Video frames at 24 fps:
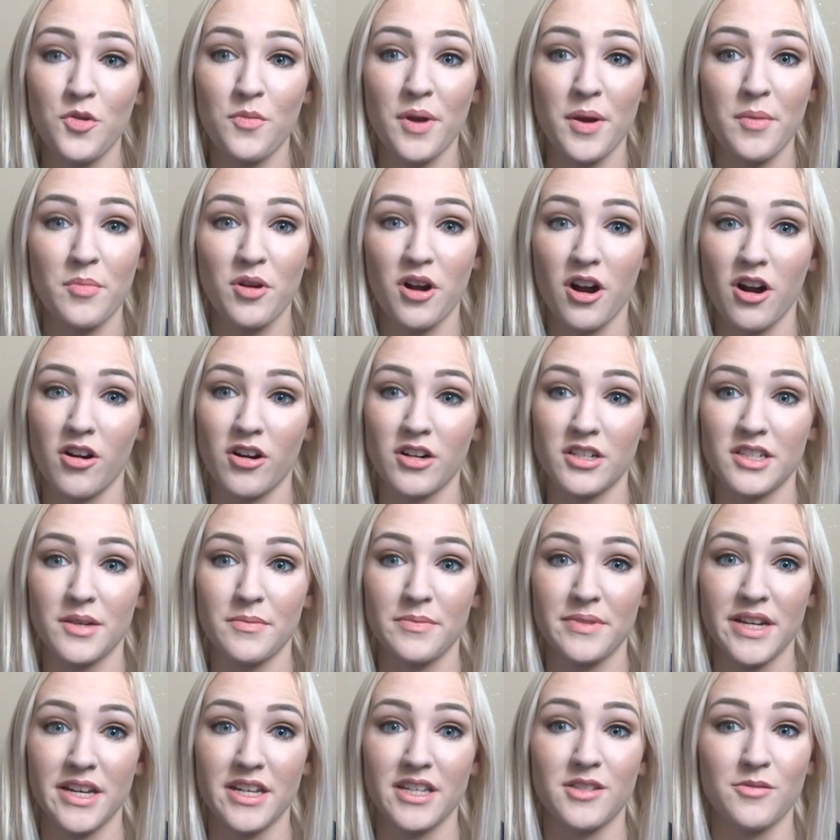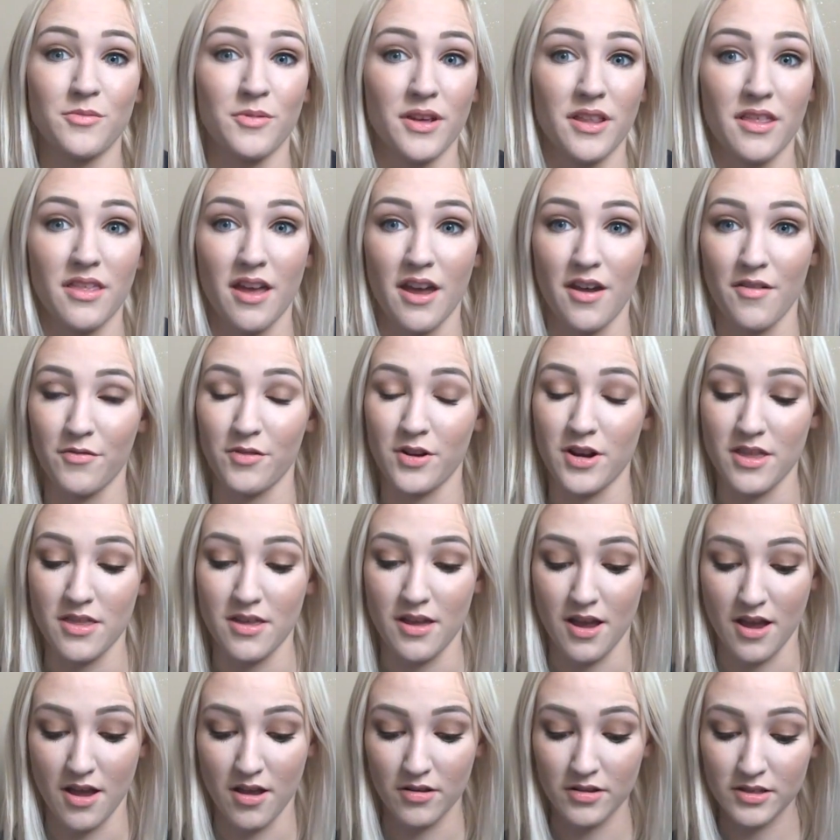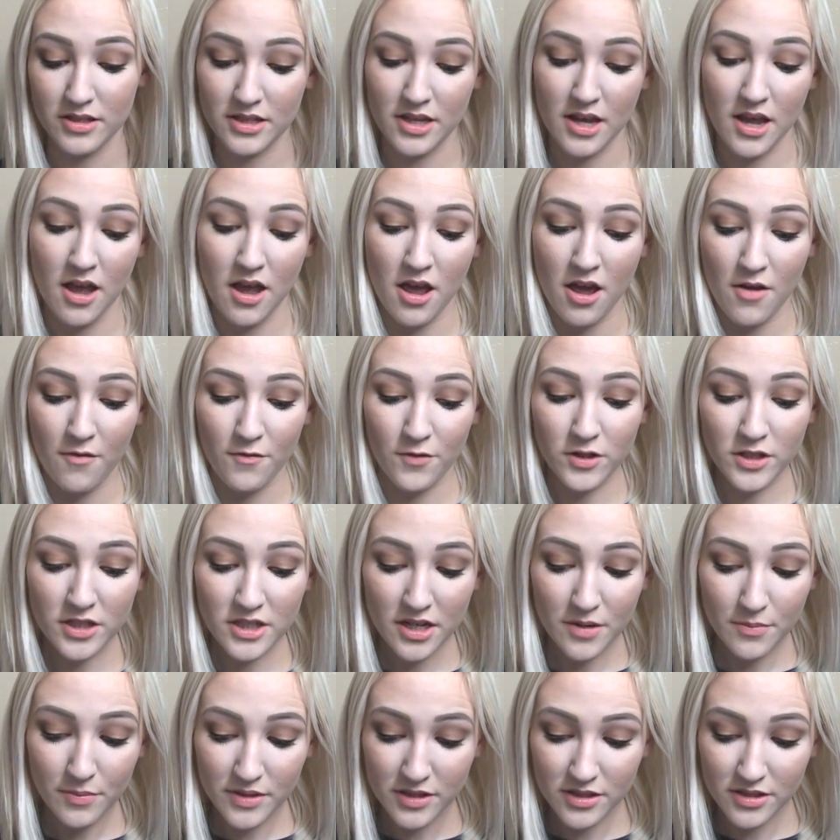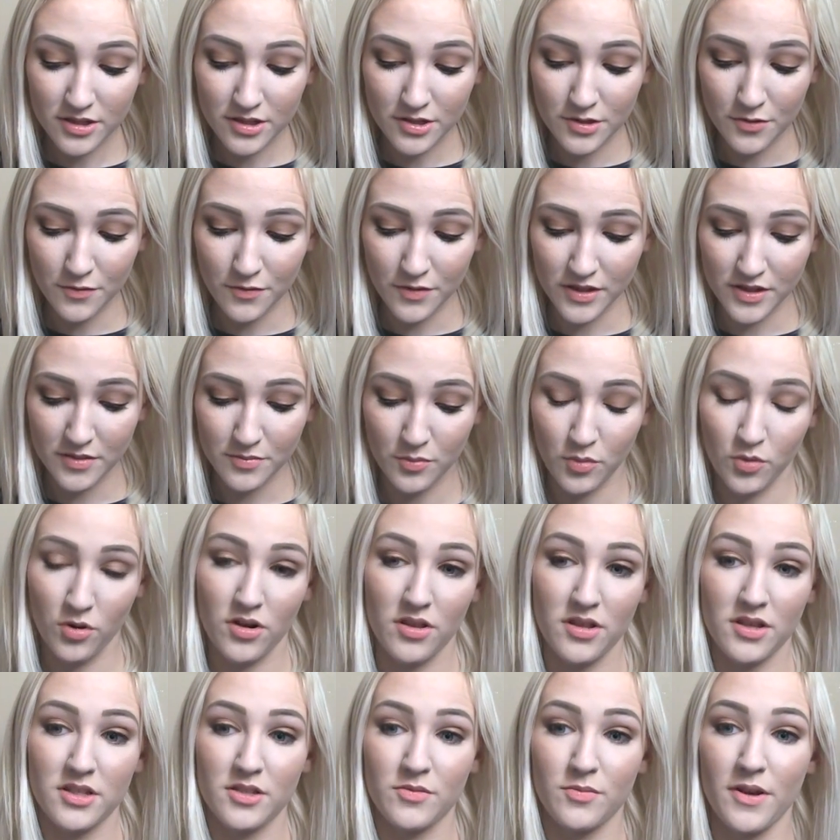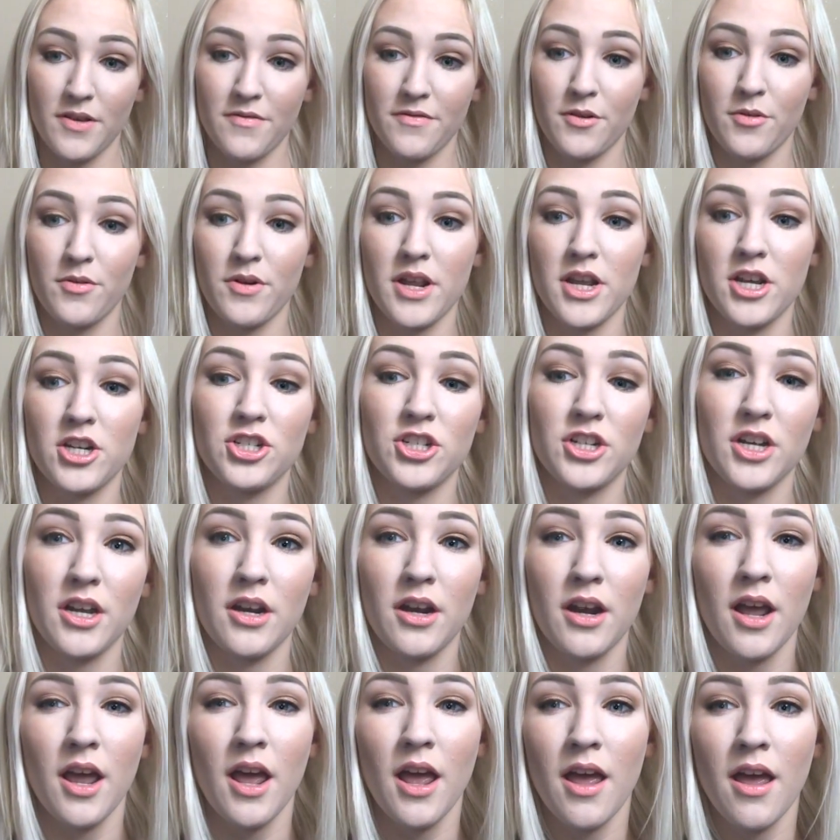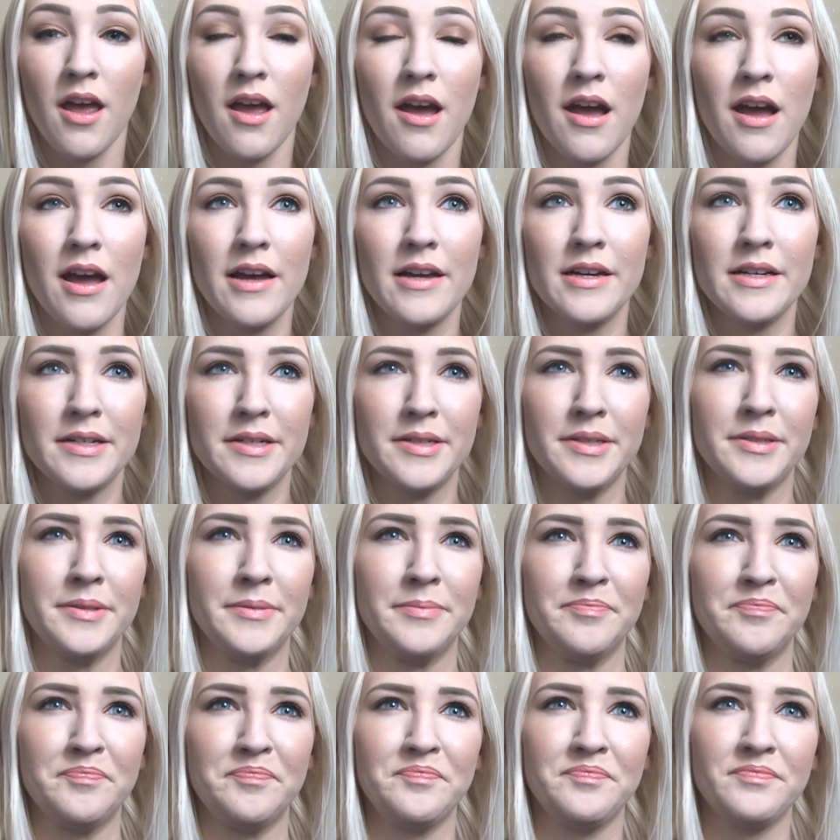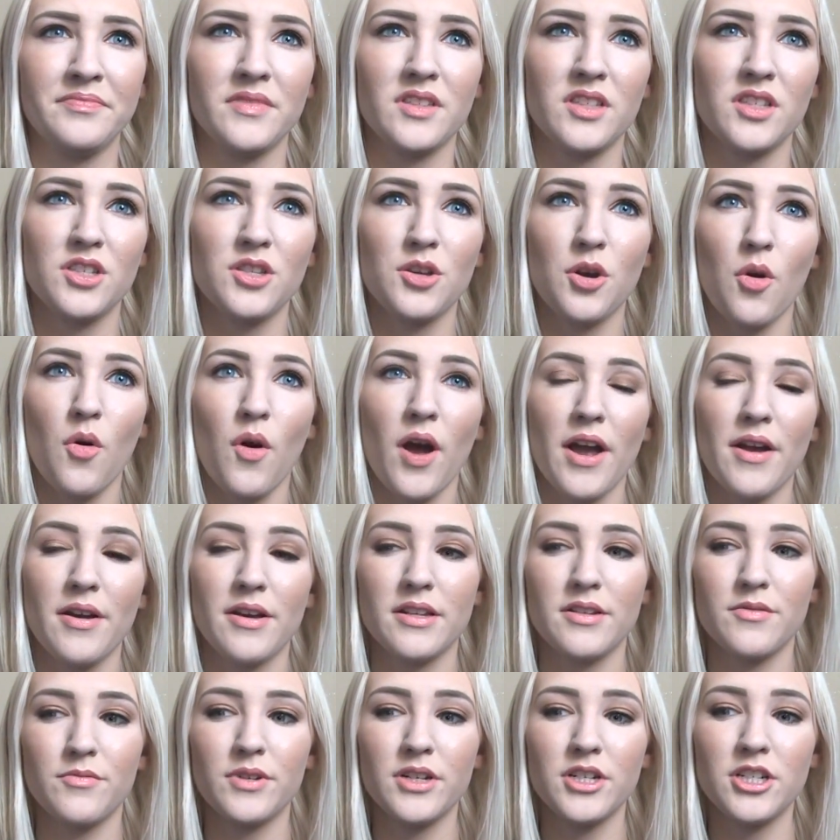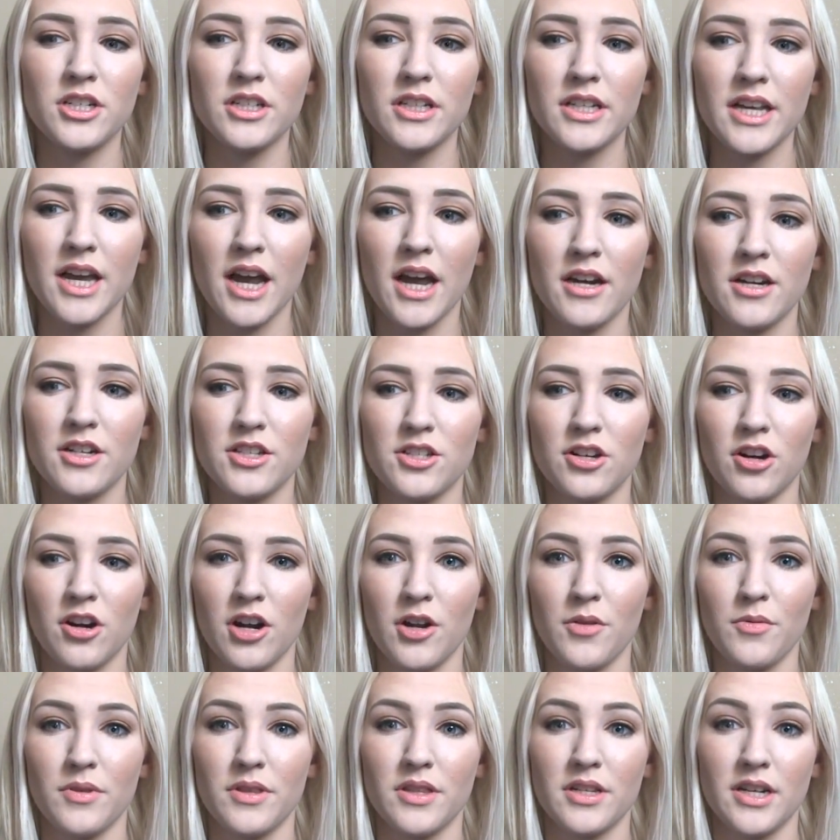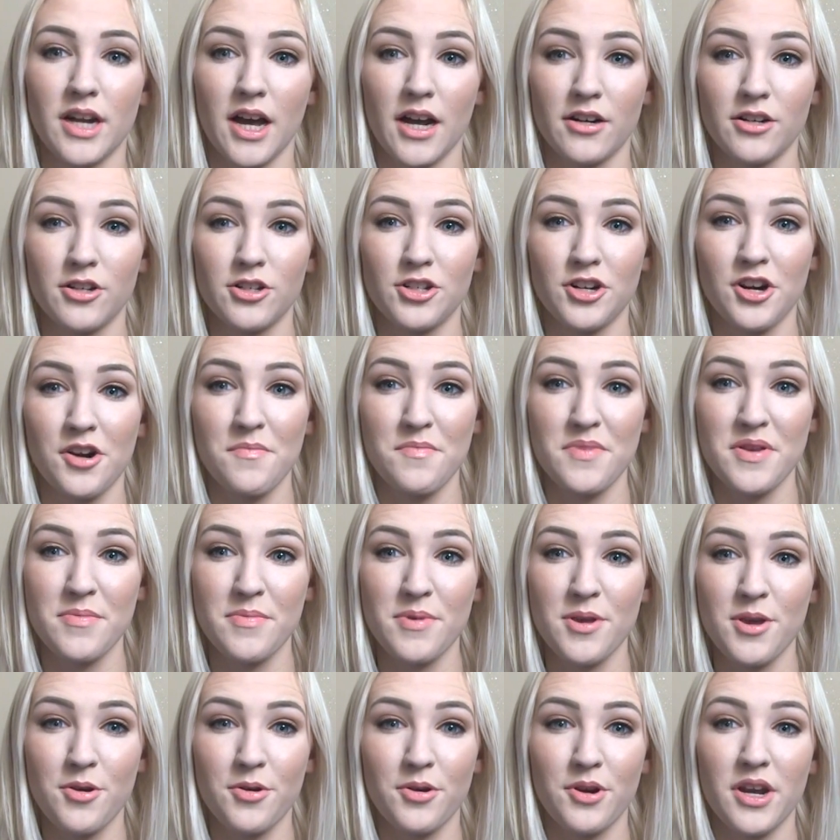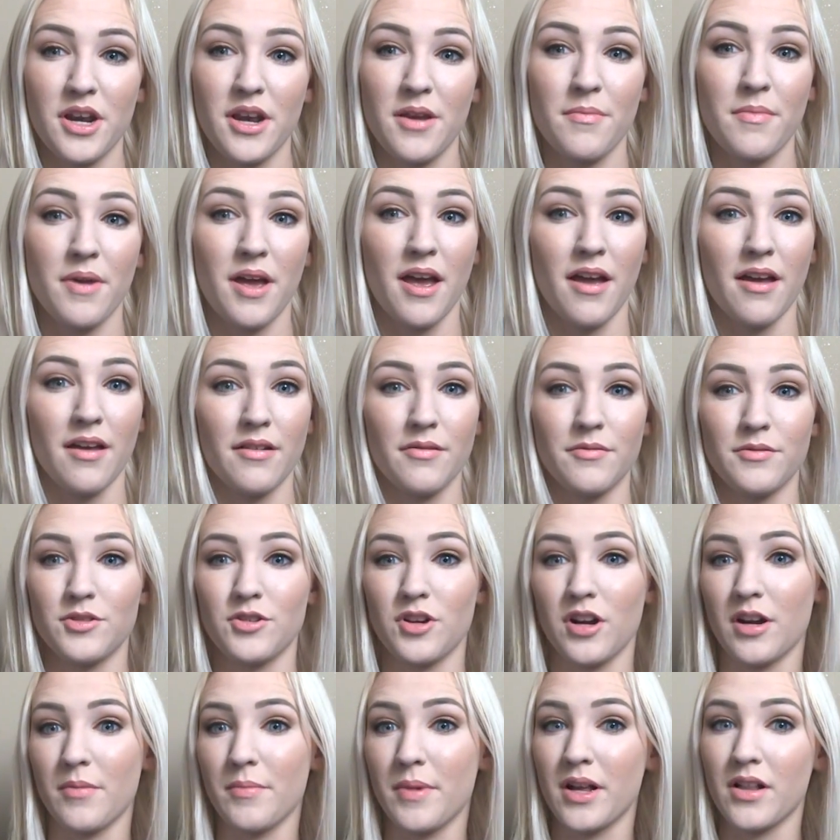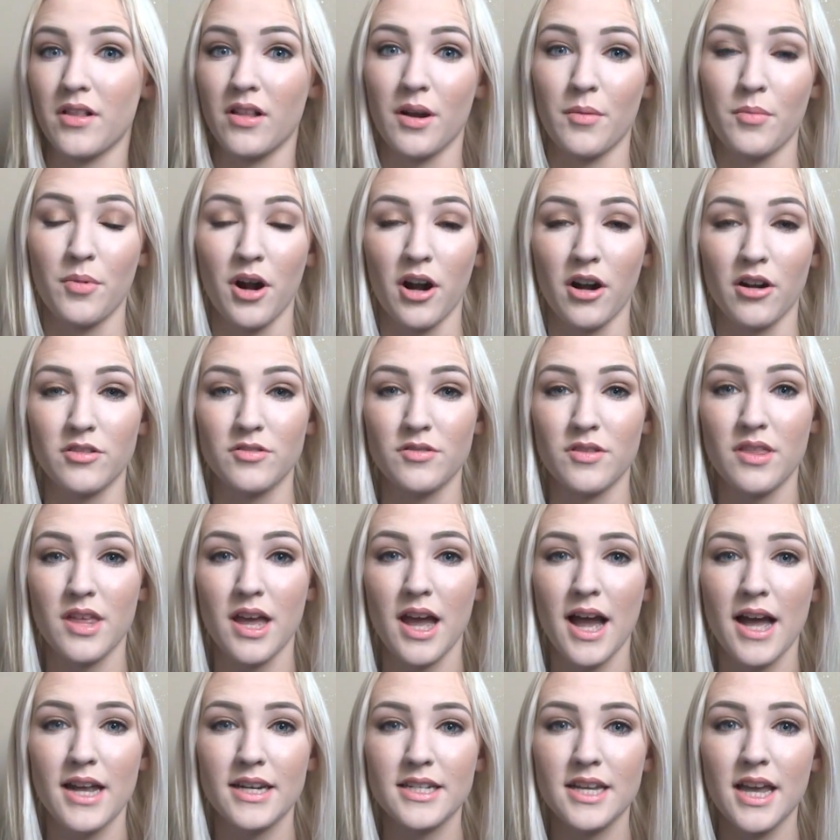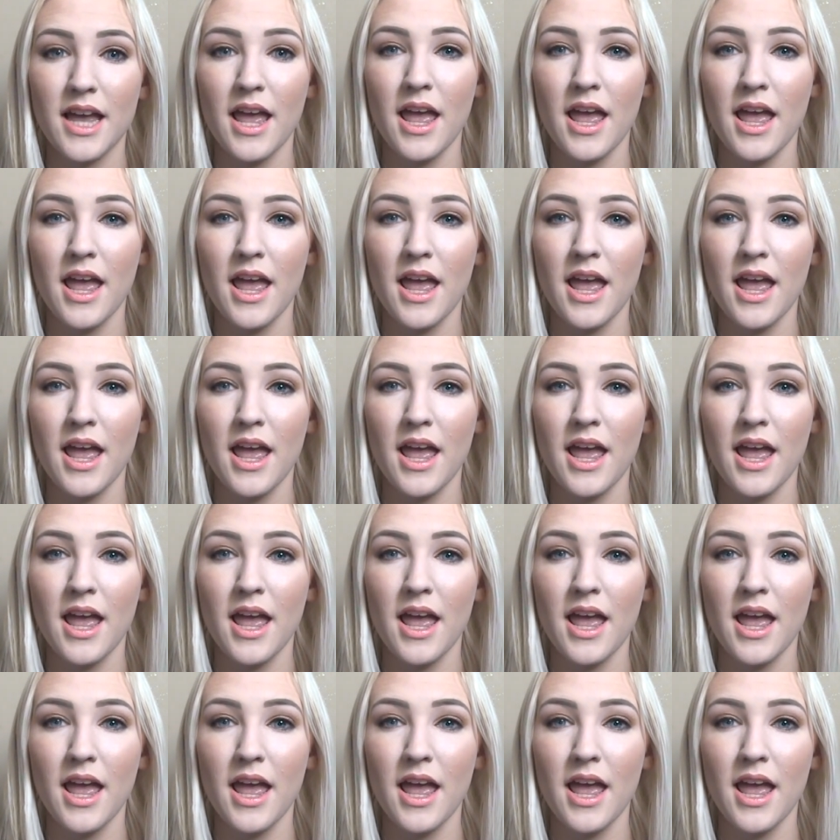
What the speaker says: my progress updates with everything else. First up is the Too Faced Born This Way foundation. So I had originally kind of started with the Dr. Jart BB cream and was trying to make a lot of progress with that,